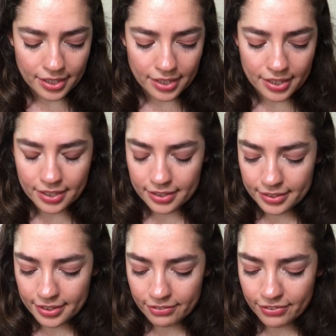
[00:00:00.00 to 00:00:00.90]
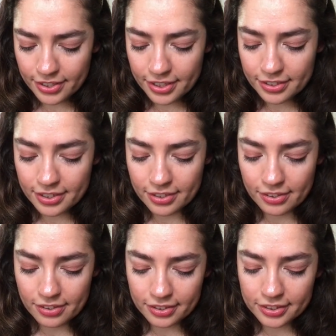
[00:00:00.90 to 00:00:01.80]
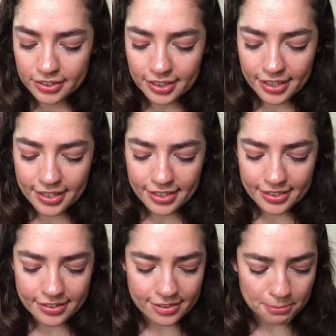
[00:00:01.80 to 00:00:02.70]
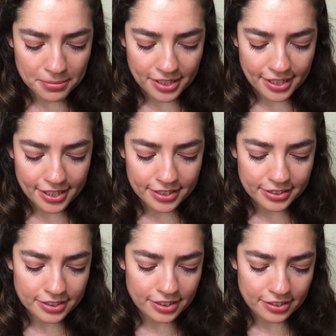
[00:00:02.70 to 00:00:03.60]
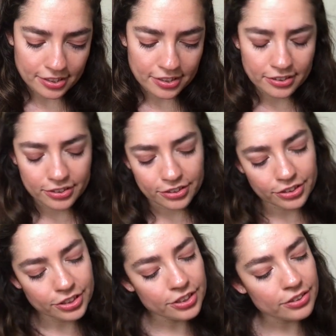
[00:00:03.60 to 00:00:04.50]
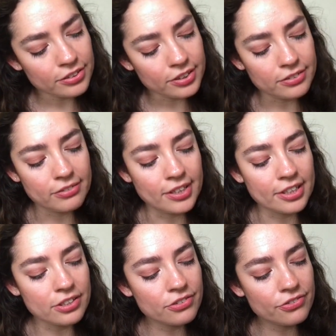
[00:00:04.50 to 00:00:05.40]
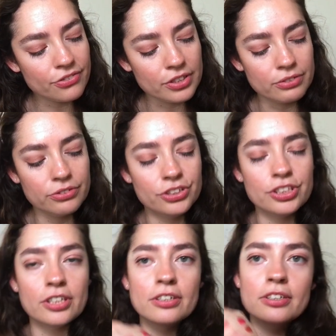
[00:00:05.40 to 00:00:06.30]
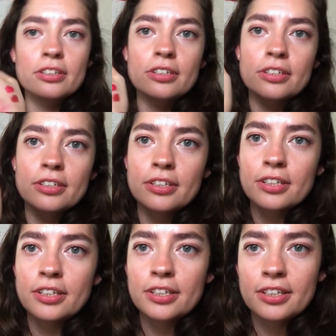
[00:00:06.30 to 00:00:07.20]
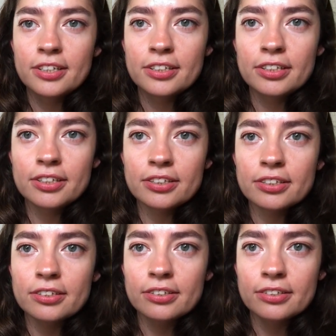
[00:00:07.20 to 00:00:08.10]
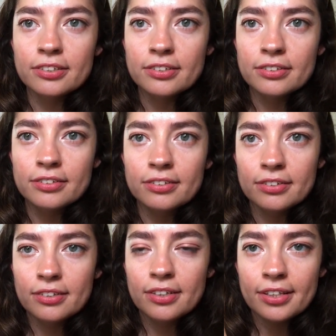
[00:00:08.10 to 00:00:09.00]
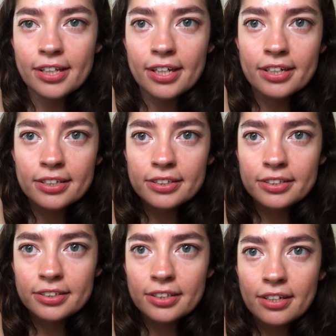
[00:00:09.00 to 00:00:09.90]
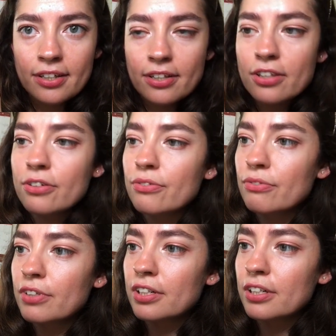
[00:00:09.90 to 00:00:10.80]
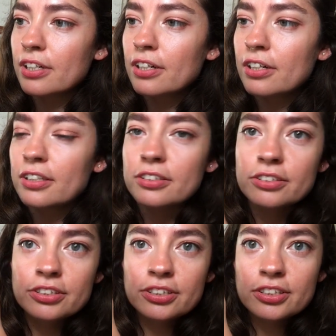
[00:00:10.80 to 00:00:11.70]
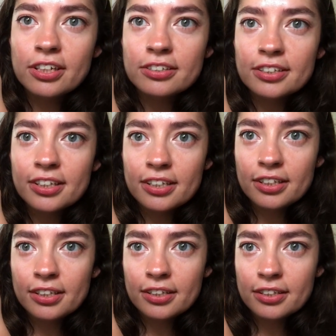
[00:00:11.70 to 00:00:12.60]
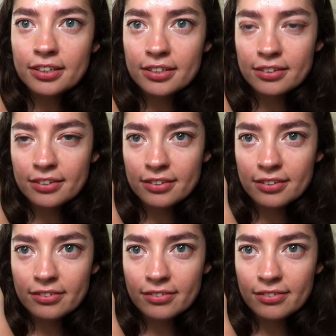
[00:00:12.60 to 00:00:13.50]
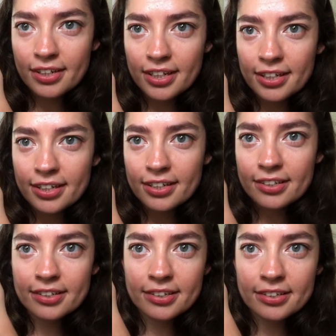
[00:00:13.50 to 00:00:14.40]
And it definitely looks like it is, but it has an undertone of like fuchsia. So that is the one called Saucy right here.